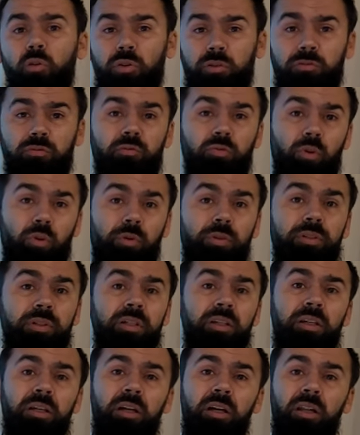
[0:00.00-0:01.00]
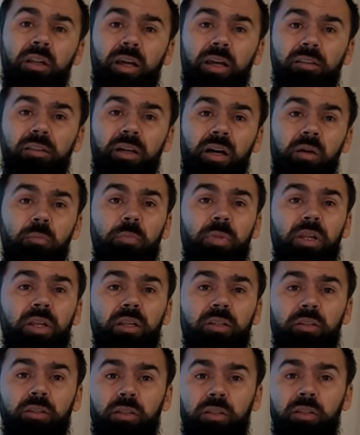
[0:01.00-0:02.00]
owned phones like the
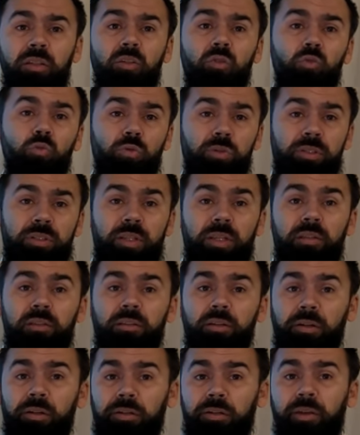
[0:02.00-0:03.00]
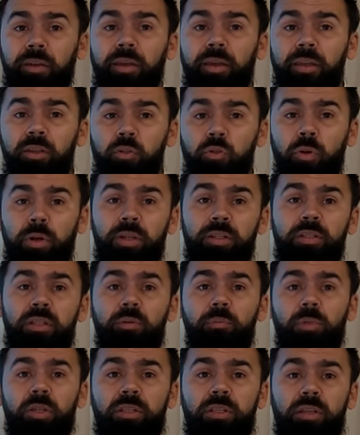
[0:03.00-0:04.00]
ability to send an SOS
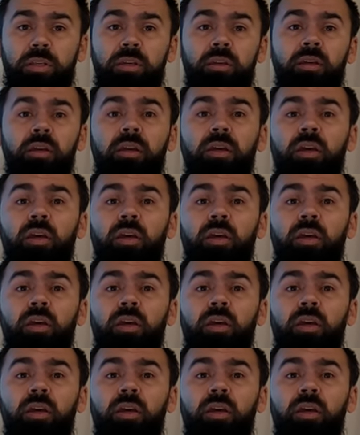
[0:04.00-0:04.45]
SMS